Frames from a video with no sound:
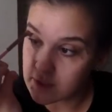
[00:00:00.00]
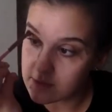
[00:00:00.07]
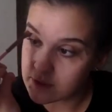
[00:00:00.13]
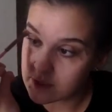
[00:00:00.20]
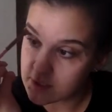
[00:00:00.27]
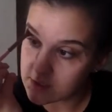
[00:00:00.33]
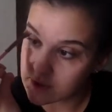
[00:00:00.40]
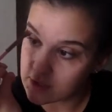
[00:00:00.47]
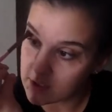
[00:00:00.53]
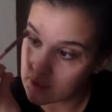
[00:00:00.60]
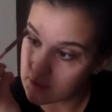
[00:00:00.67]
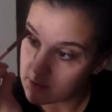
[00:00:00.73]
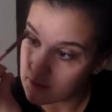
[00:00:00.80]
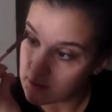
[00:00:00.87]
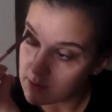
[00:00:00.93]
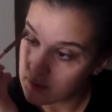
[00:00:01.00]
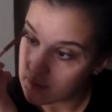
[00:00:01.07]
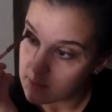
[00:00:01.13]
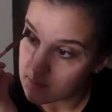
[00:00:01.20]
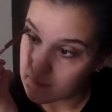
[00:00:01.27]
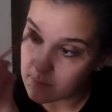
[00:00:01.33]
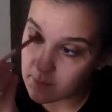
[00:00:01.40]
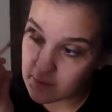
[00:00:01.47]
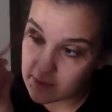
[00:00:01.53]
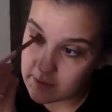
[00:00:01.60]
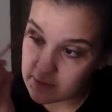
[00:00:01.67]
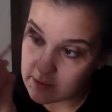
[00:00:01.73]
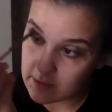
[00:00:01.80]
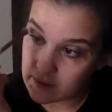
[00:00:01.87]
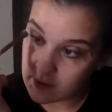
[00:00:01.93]
and just start
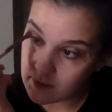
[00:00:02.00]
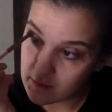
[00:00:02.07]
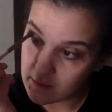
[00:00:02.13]
blending it.